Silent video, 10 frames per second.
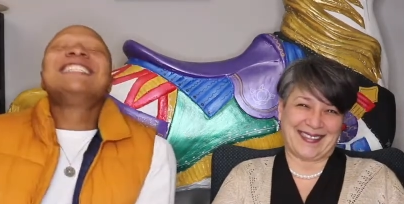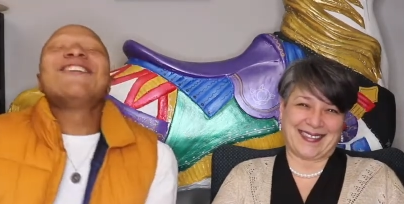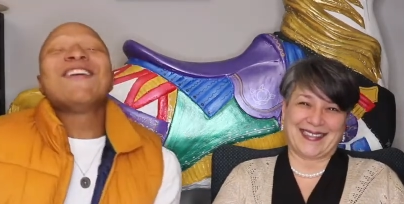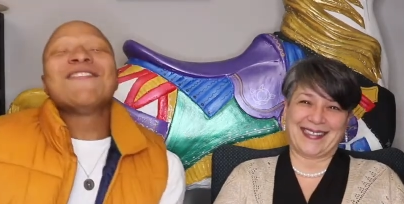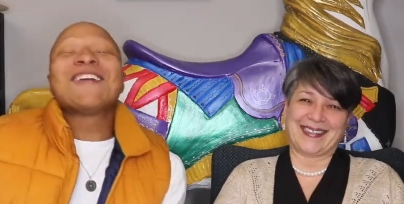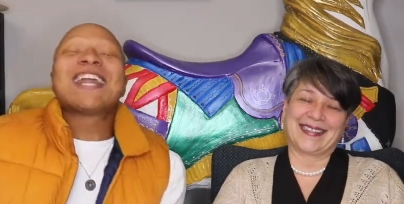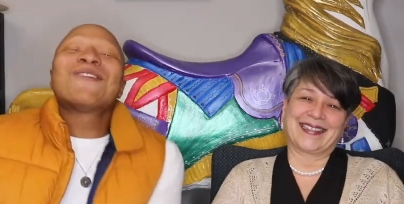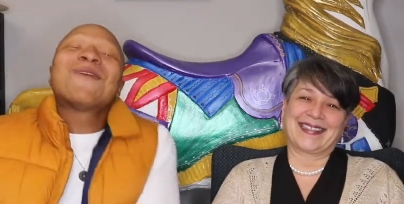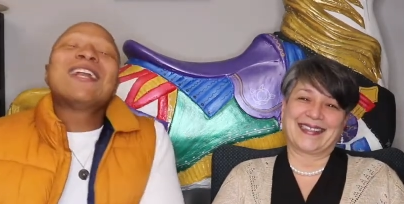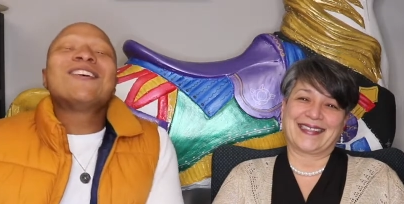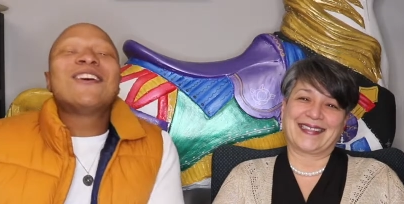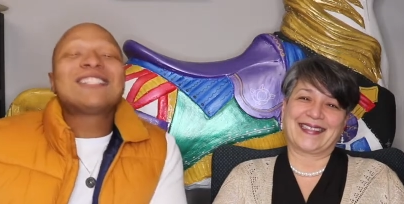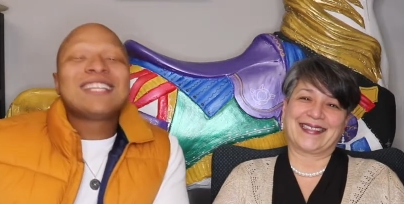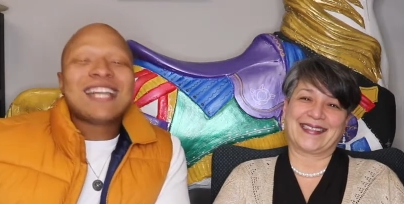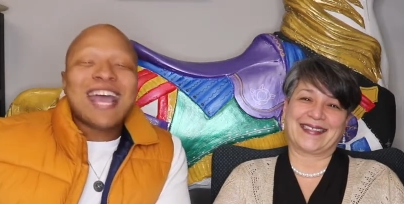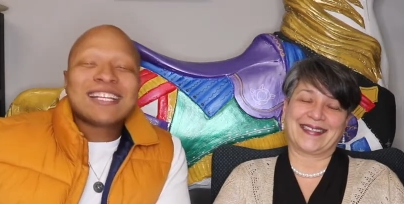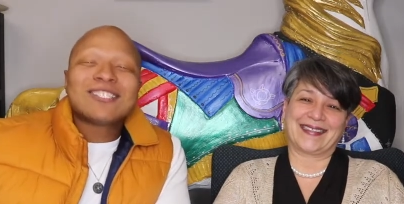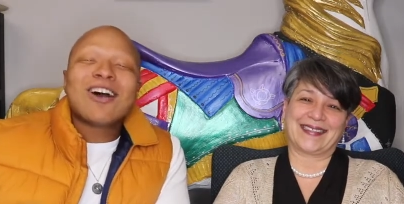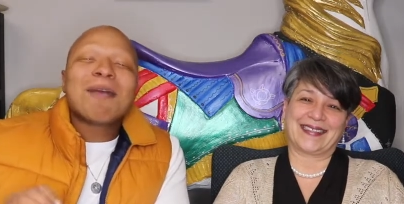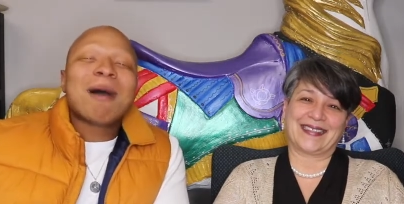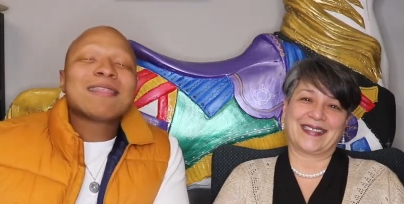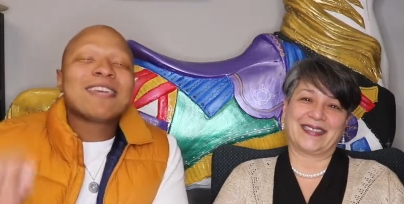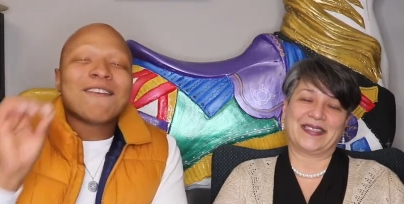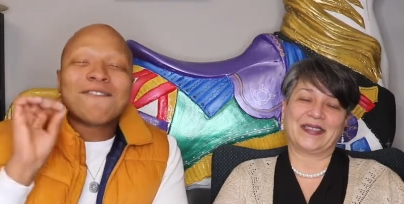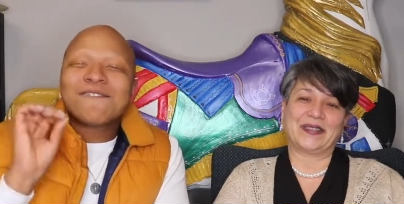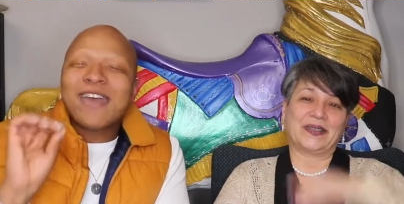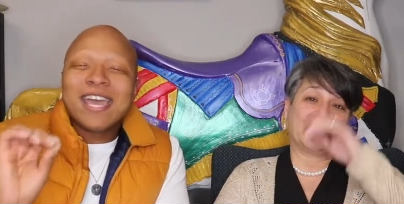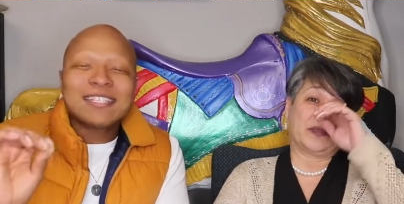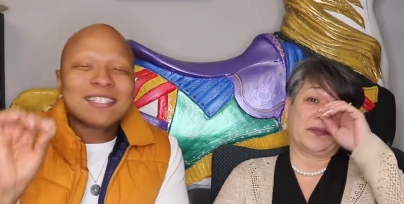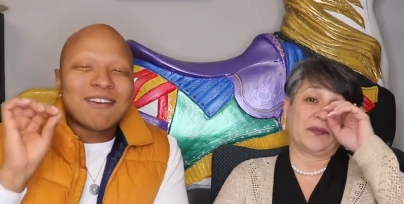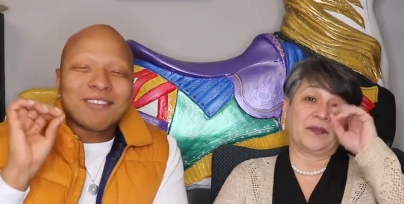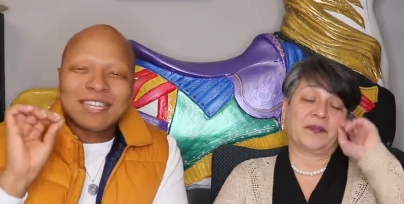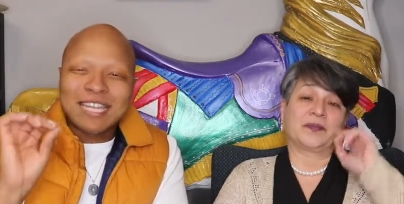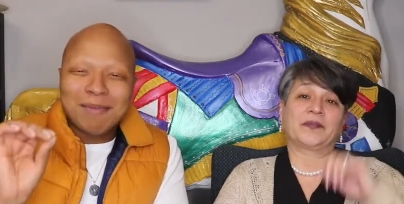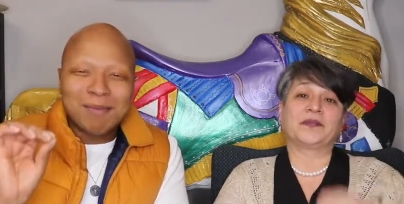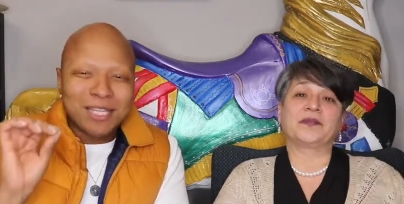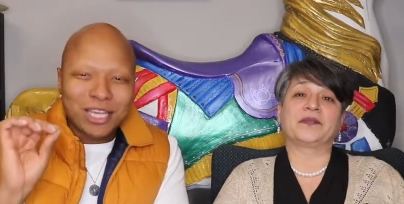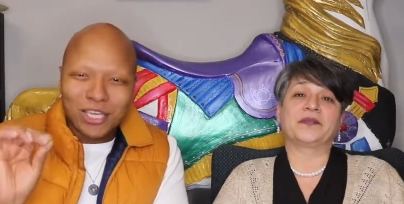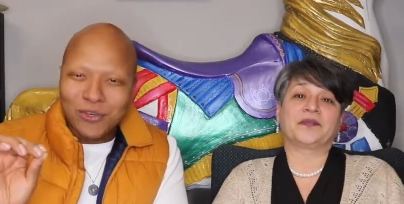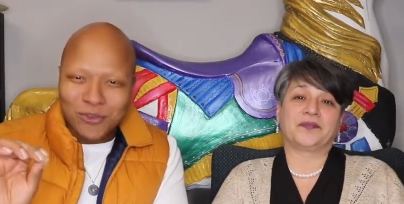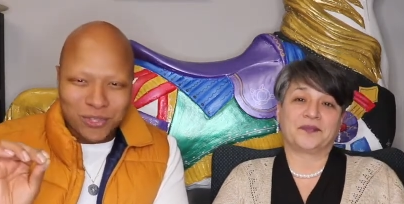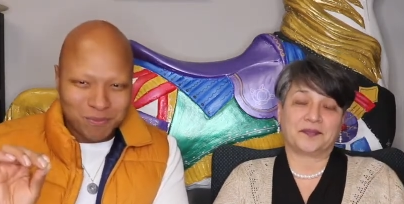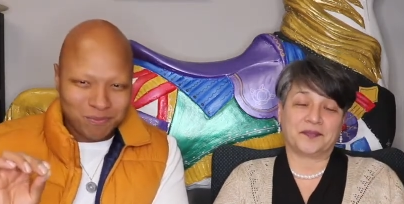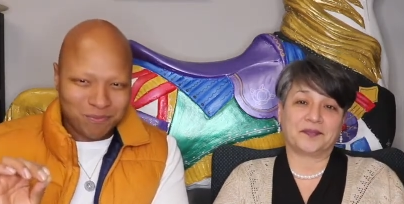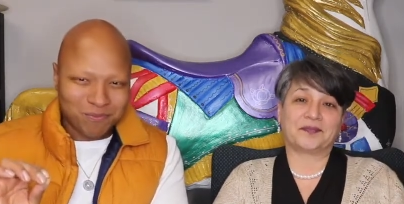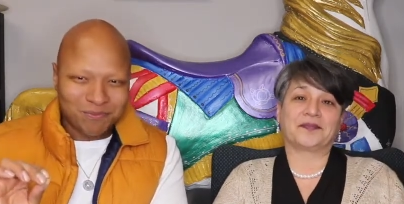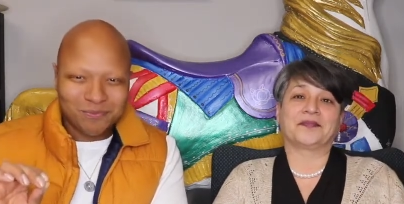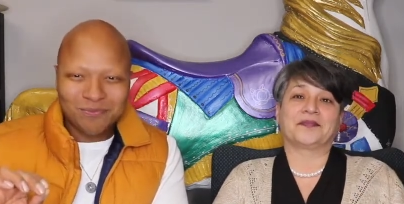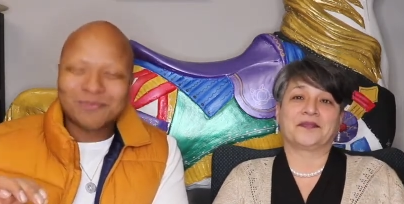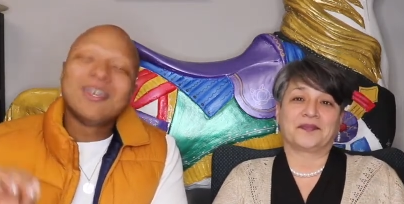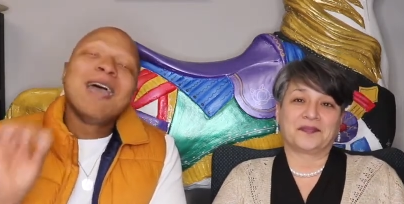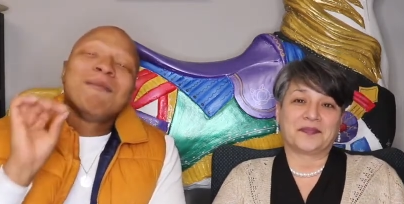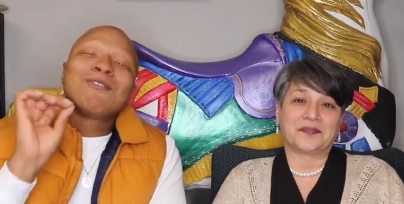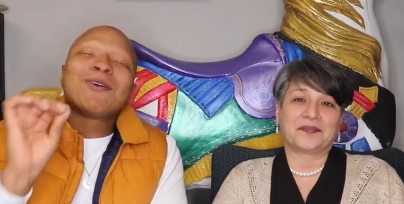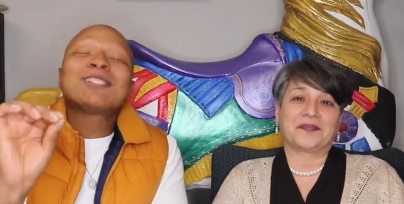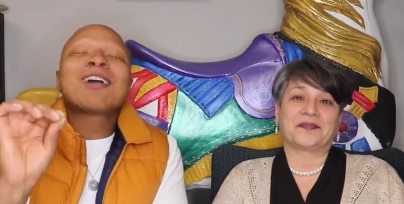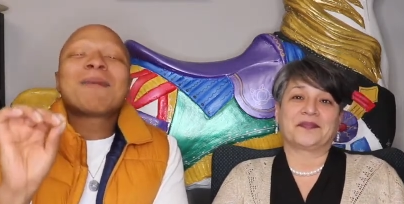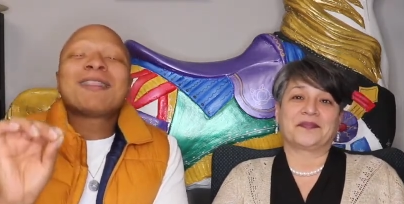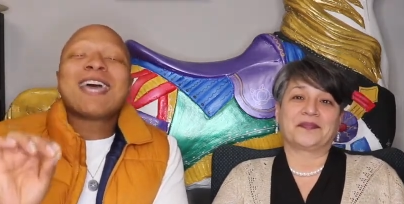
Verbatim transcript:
Speaker 1: so we invited Wanda on tonight to talk about the effects of labeling youth. Mm-hmm. Before we talk about